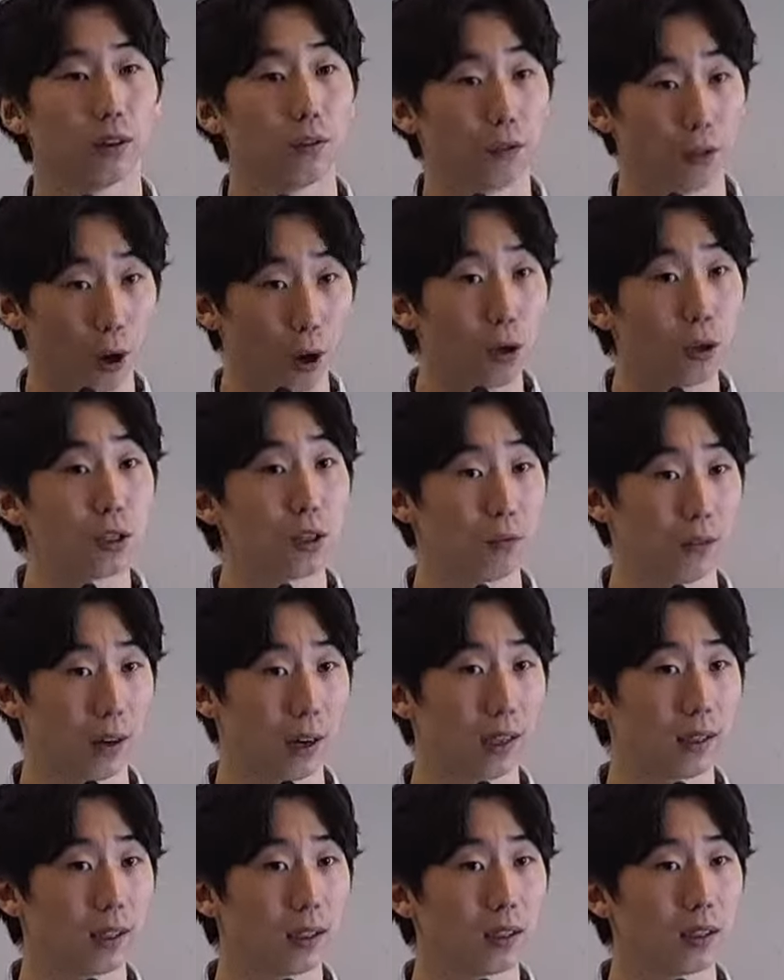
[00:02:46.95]
those of
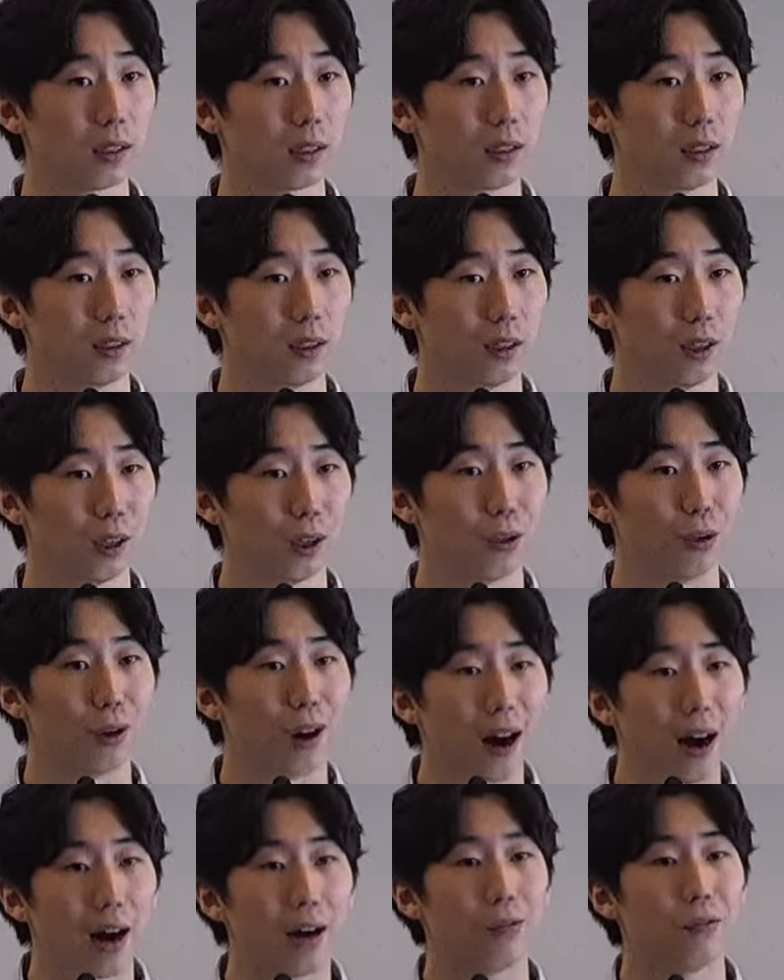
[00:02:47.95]
us who
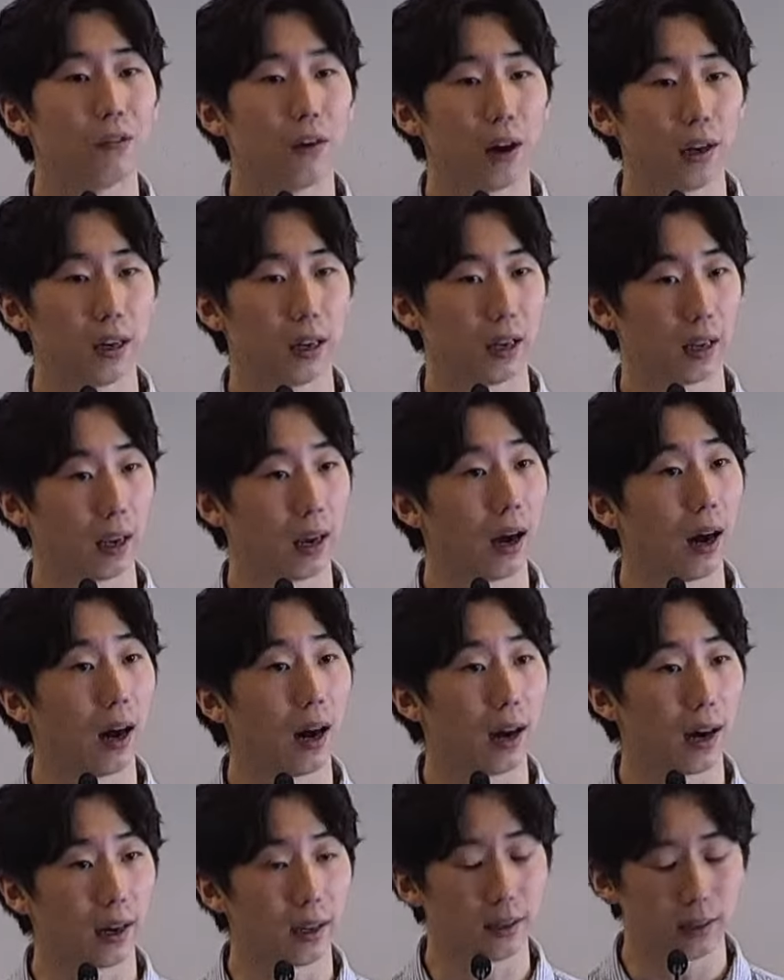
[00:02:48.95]
are finding it hard